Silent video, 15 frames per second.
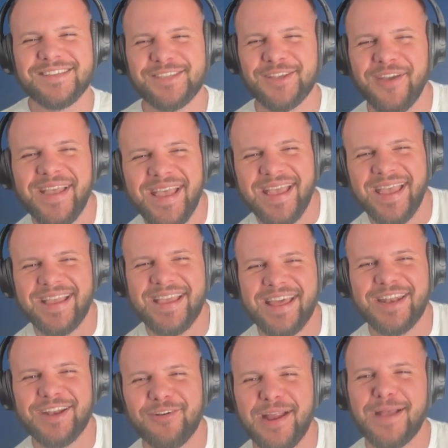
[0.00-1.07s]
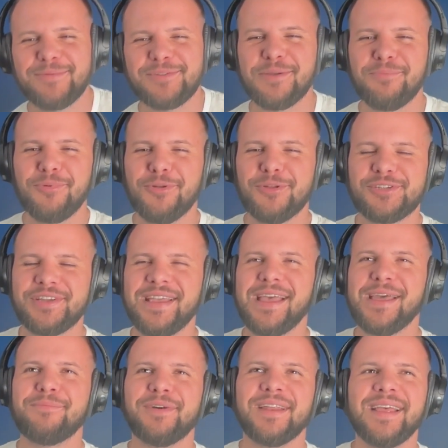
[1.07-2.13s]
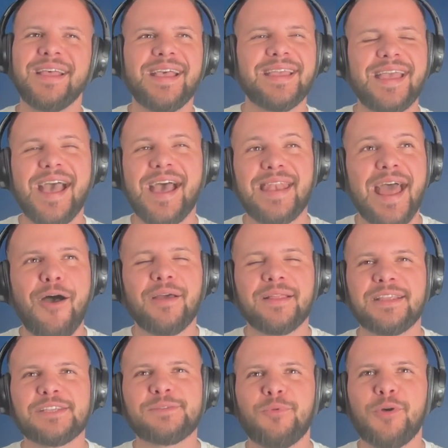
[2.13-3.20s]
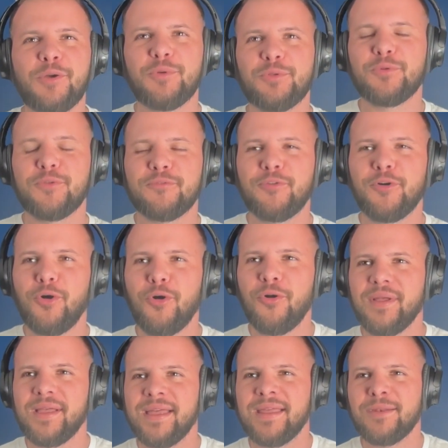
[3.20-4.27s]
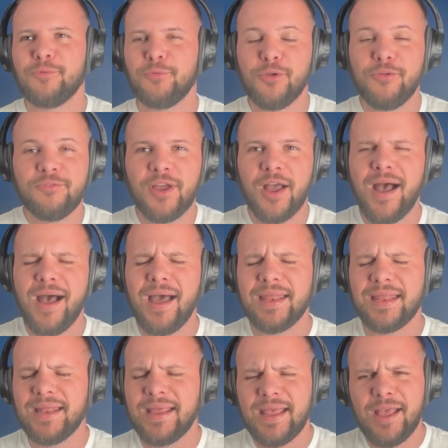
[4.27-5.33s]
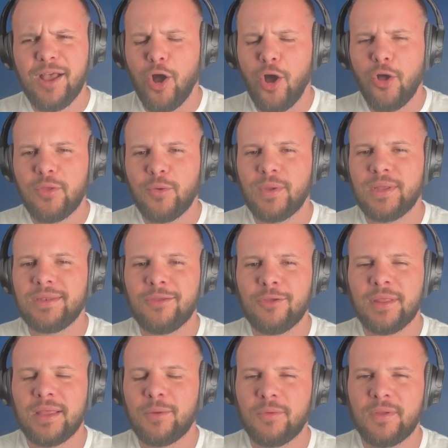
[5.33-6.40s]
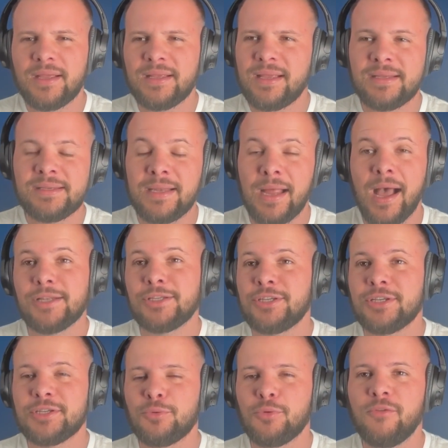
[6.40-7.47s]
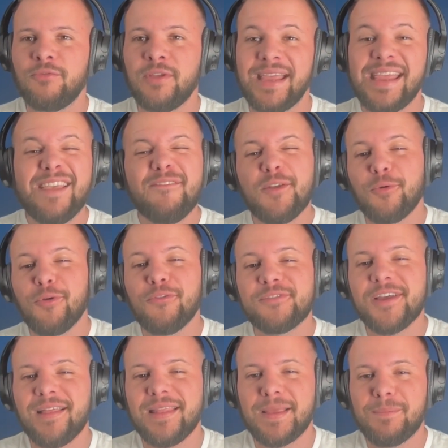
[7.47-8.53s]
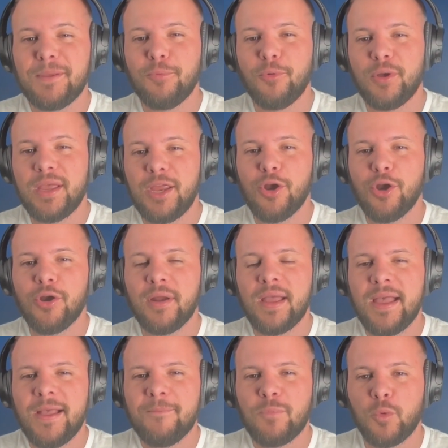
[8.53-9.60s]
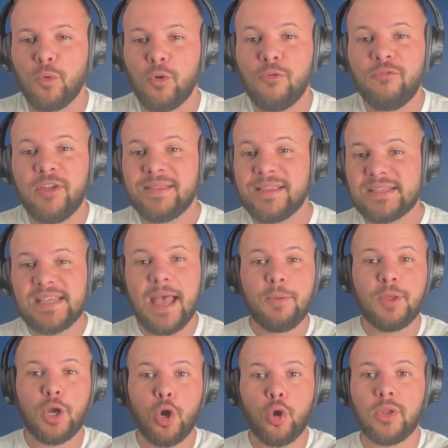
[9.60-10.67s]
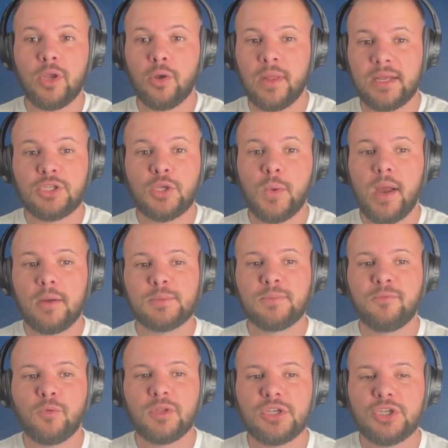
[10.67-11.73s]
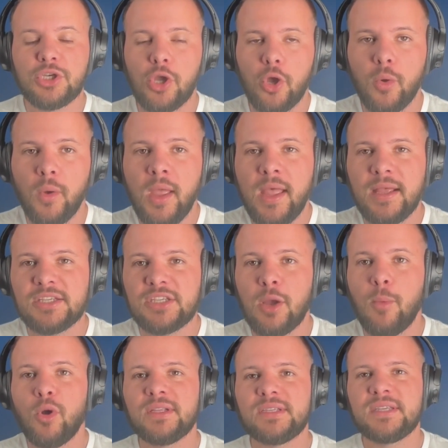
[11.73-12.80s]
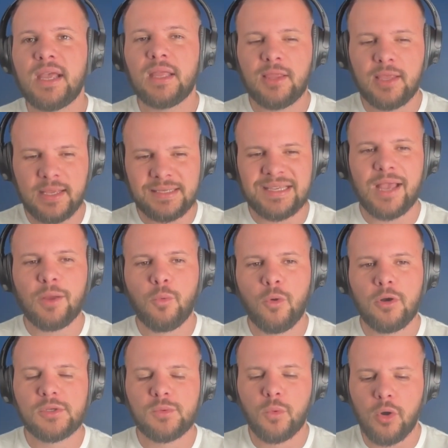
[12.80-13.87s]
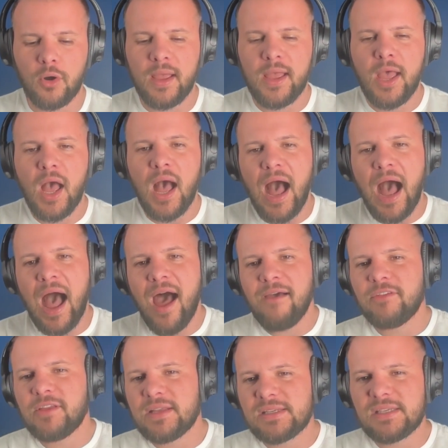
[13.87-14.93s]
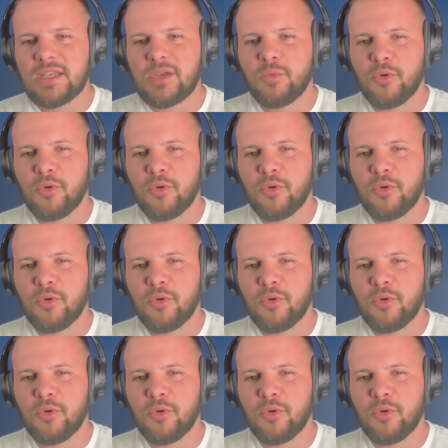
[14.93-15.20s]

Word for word: so it kind of grabs you and pulls you in. But yeah, now at this point with Revolt and RoofCon and all that we do, like it, it's not just roofing. Even RoofCon, like people hear roofing. This happened earlier, like two hours before the show. Someone said the exact words were, obviously